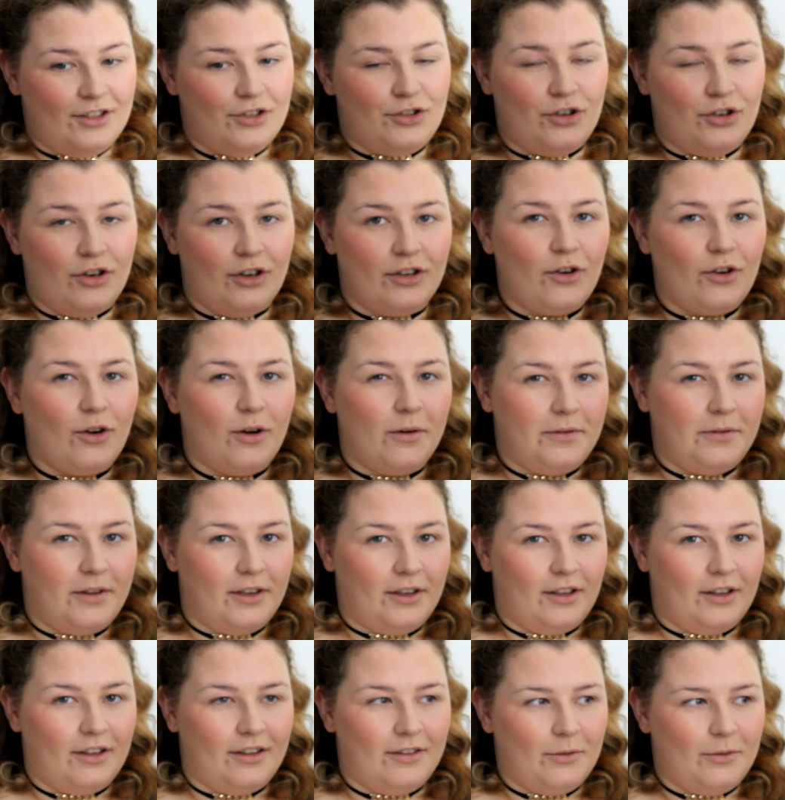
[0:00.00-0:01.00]
Stuart
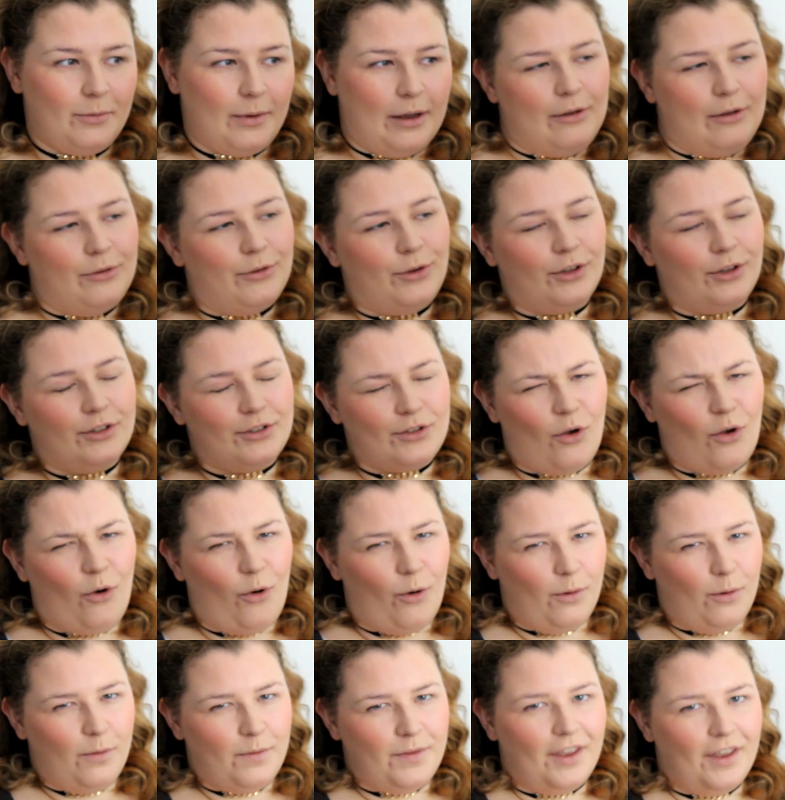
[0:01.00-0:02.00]
often, well, not
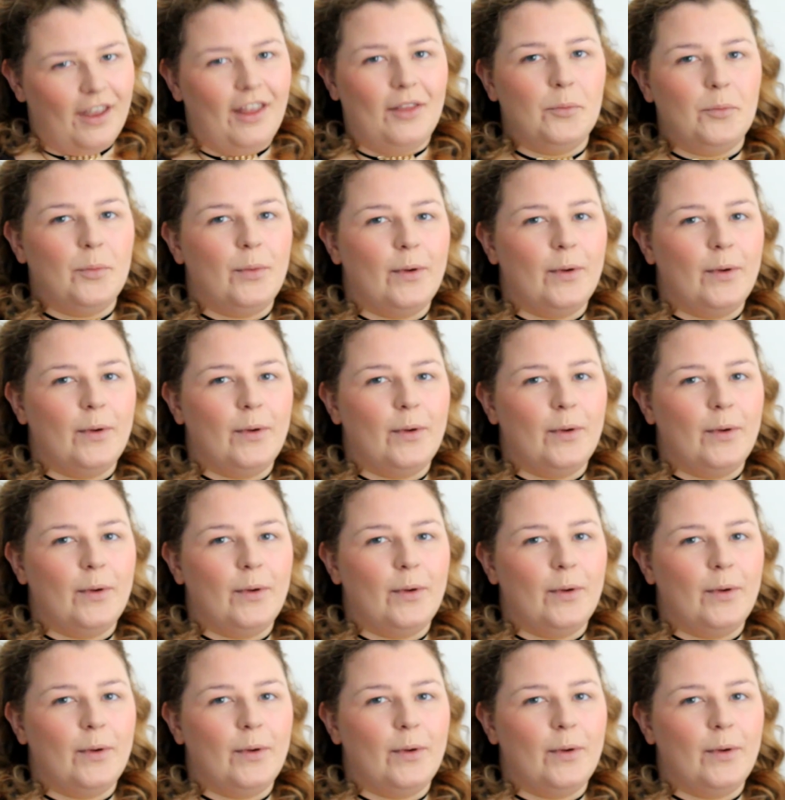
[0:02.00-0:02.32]
often,